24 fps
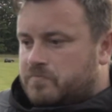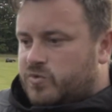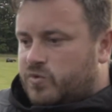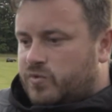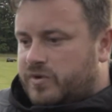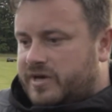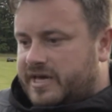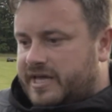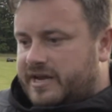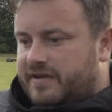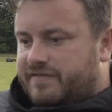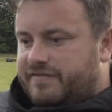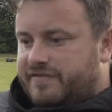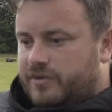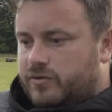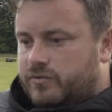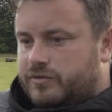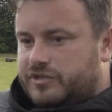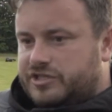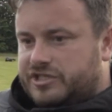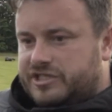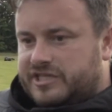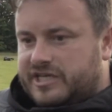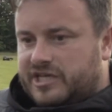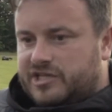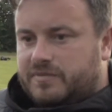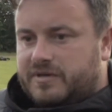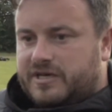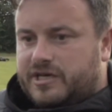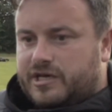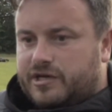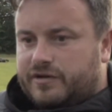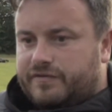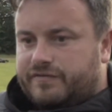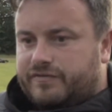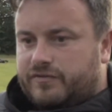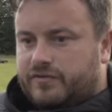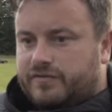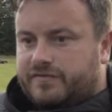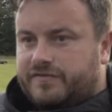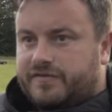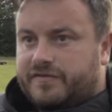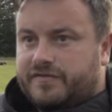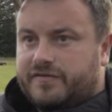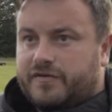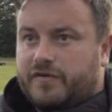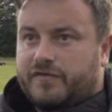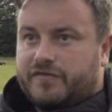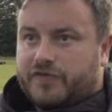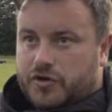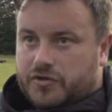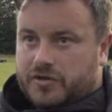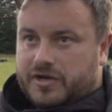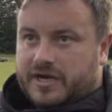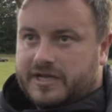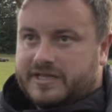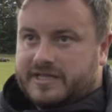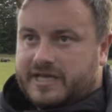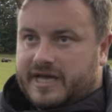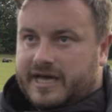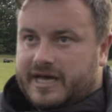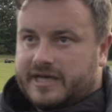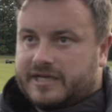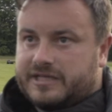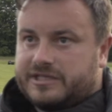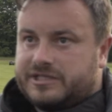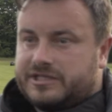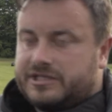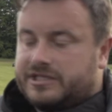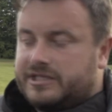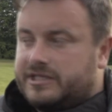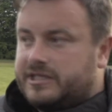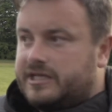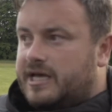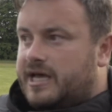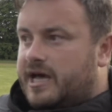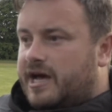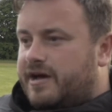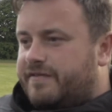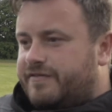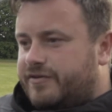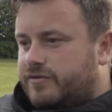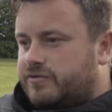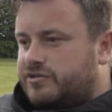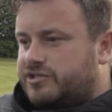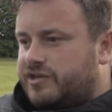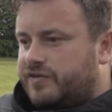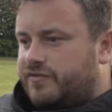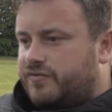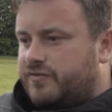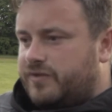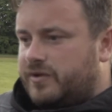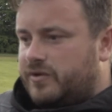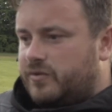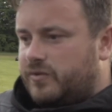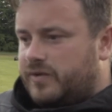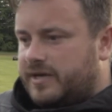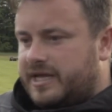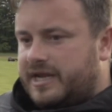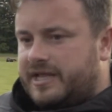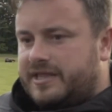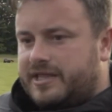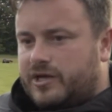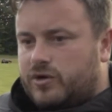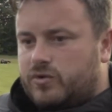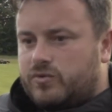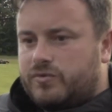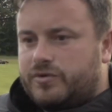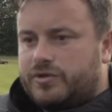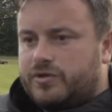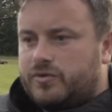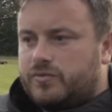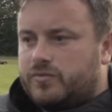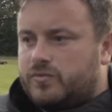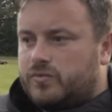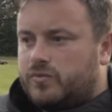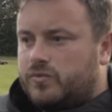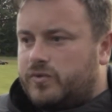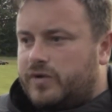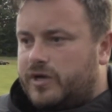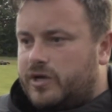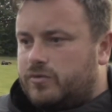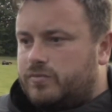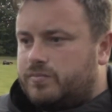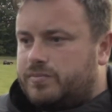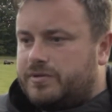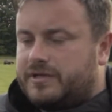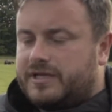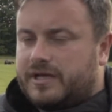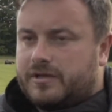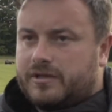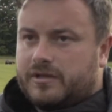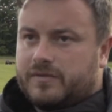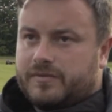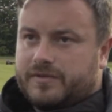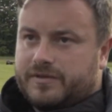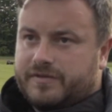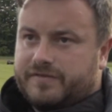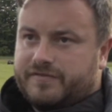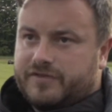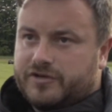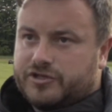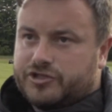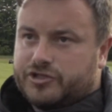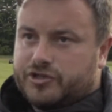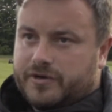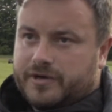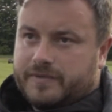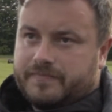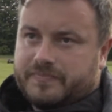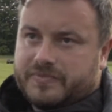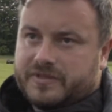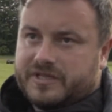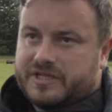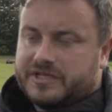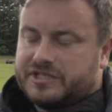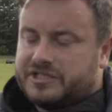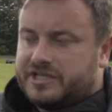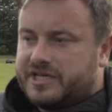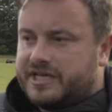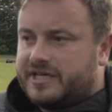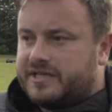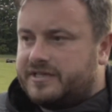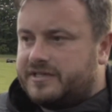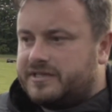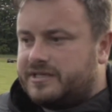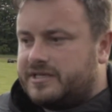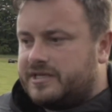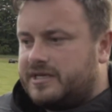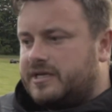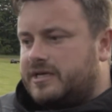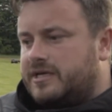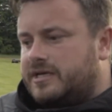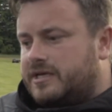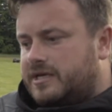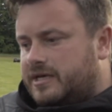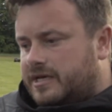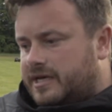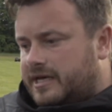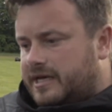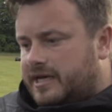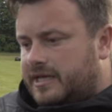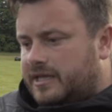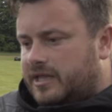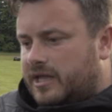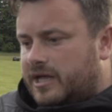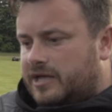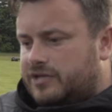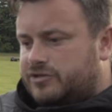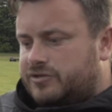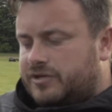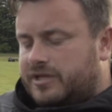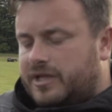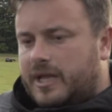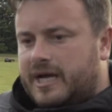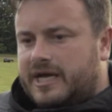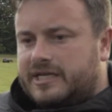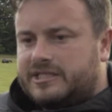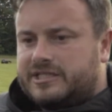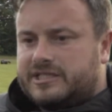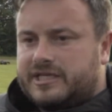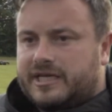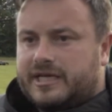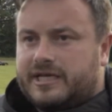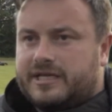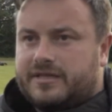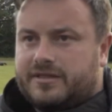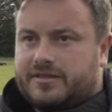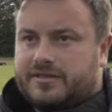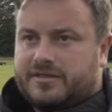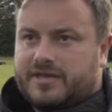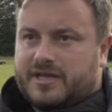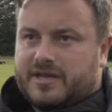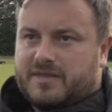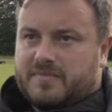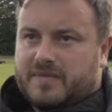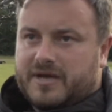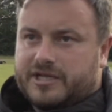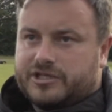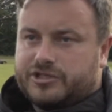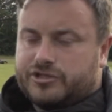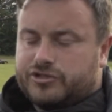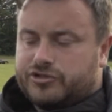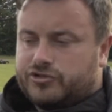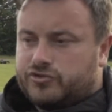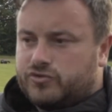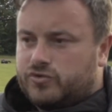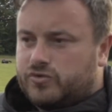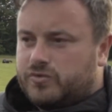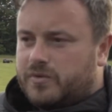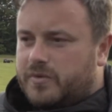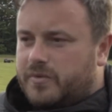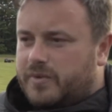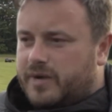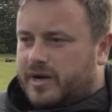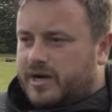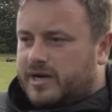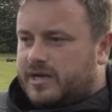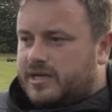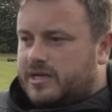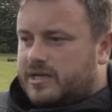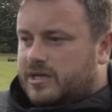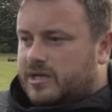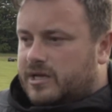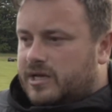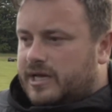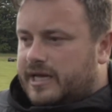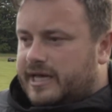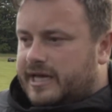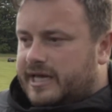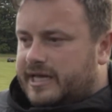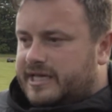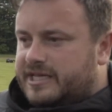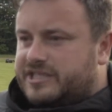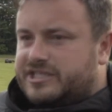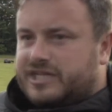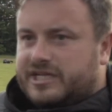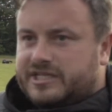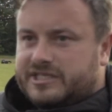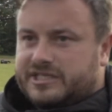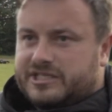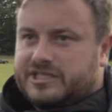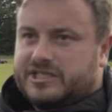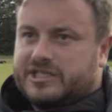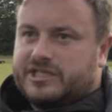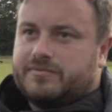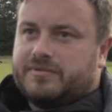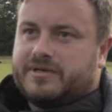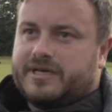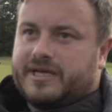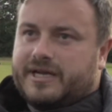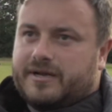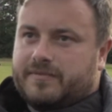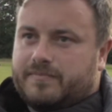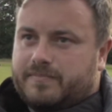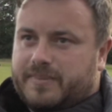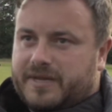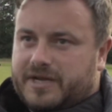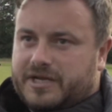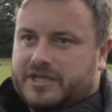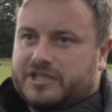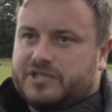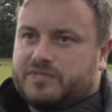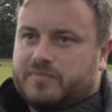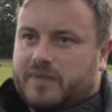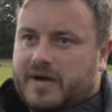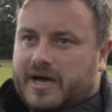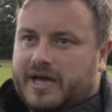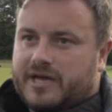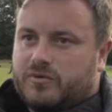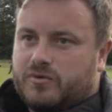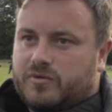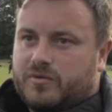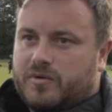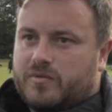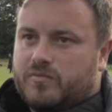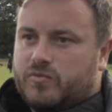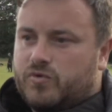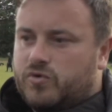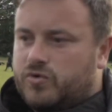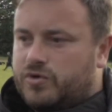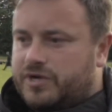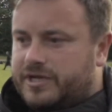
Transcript: We kind of felt we just had to be careful of counter attacks, and I felt as if we kind of dealt with them well, particularly in the first hour. The last 30 minutes or so, we were. You start to see them kind of pinning us back a wee bit more,